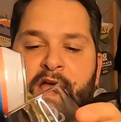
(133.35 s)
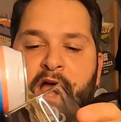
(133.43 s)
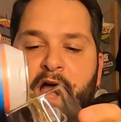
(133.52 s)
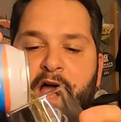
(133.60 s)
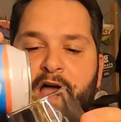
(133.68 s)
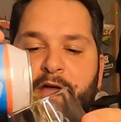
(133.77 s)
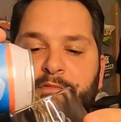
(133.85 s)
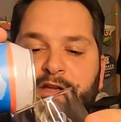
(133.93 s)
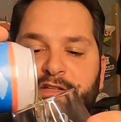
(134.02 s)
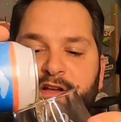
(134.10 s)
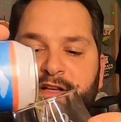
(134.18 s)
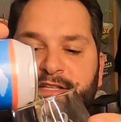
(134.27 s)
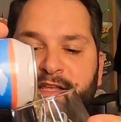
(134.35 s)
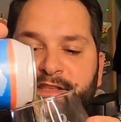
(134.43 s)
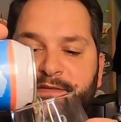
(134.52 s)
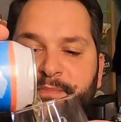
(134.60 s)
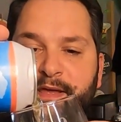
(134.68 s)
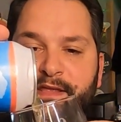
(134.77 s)
Because, um, like I say, these
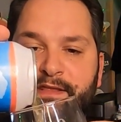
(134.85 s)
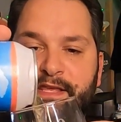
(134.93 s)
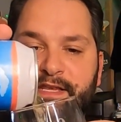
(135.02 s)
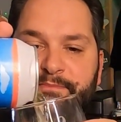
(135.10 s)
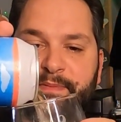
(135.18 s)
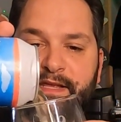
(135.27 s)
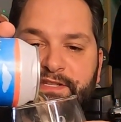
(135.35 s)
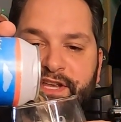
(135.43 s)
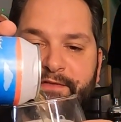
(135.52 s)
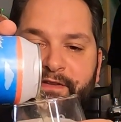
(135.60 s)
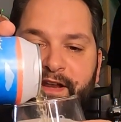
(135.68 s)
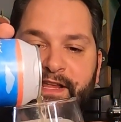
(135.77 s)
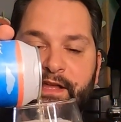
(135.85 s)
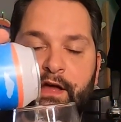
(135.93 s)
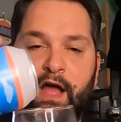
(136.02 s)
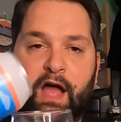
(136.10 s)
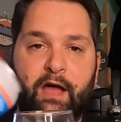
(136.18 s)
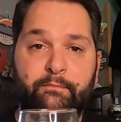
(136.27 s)
beer, these beers generally
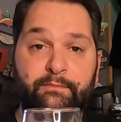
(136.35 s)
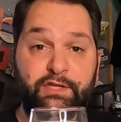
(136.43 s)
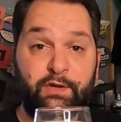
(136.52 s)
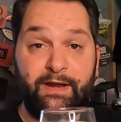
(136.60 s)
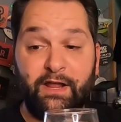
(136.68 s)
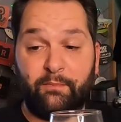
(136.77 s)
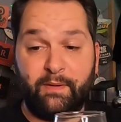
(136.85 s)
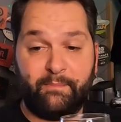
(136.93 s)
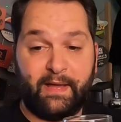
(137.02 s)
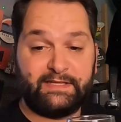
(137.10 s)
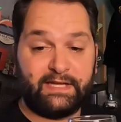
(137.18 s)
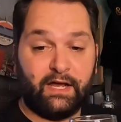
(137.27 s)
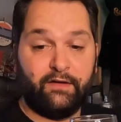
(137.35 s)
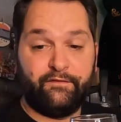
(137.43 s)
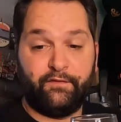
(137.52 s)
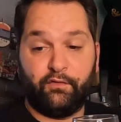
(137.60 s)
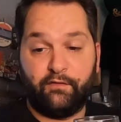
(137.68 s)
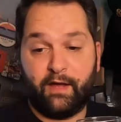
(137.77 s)
um, do a little bit better
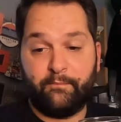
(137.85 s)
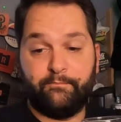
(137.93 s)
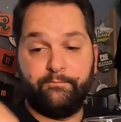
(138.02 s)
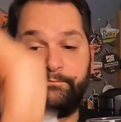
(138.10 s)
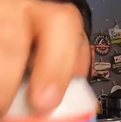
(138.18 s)
for um,